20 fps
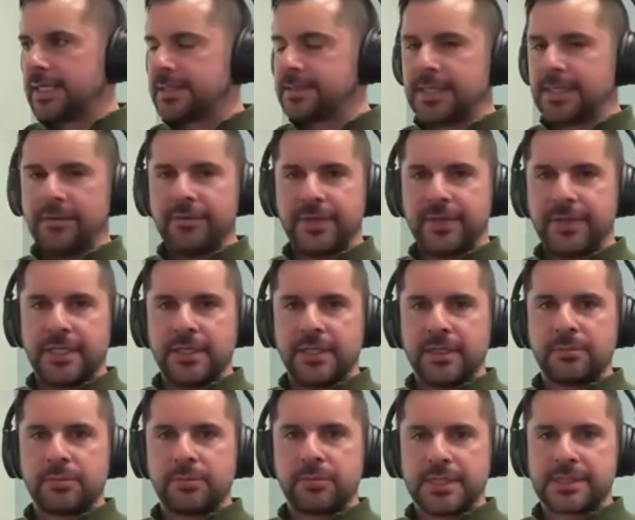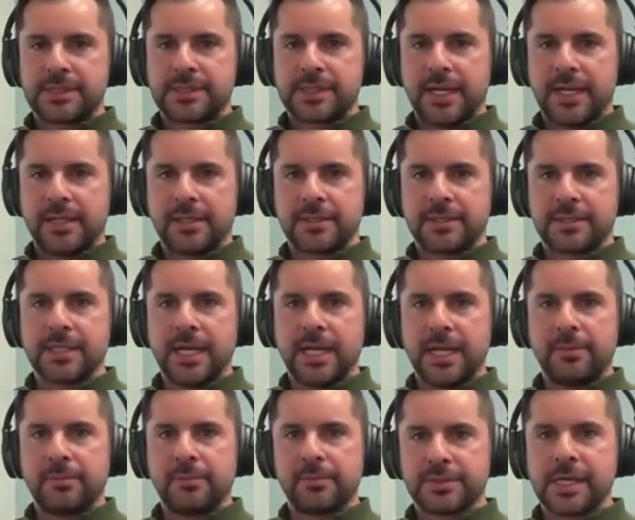It's like 70, it's kind of the
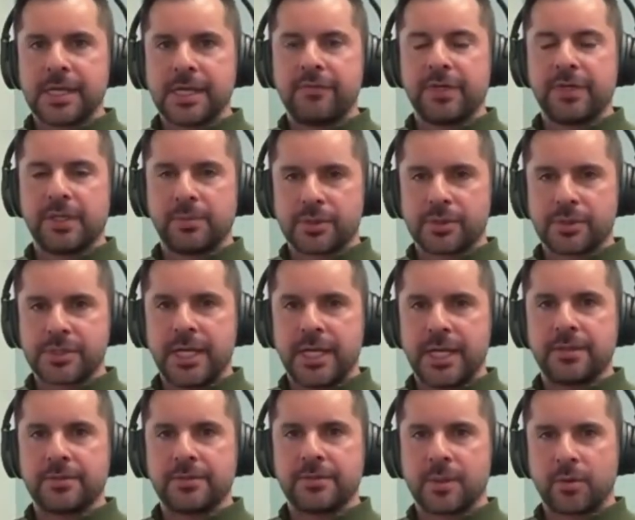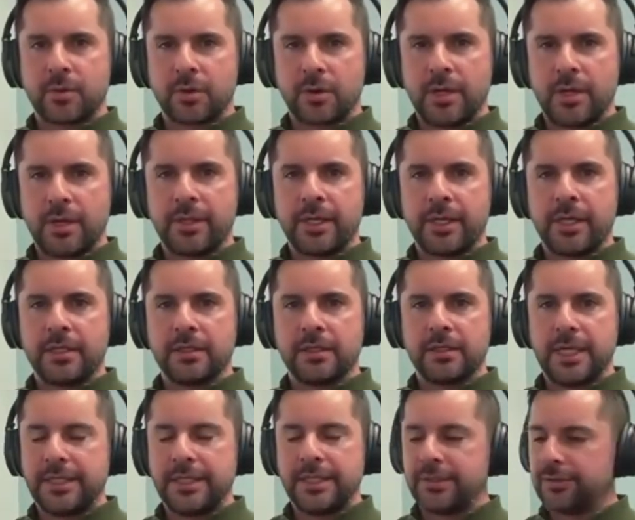same, 70%, somewhere around
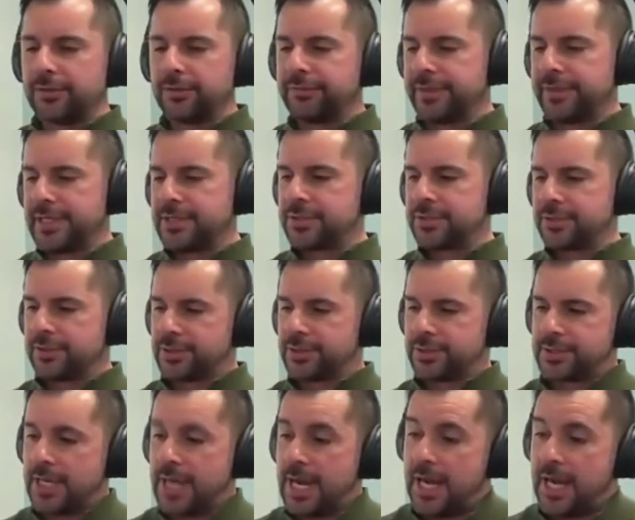there. And your fees are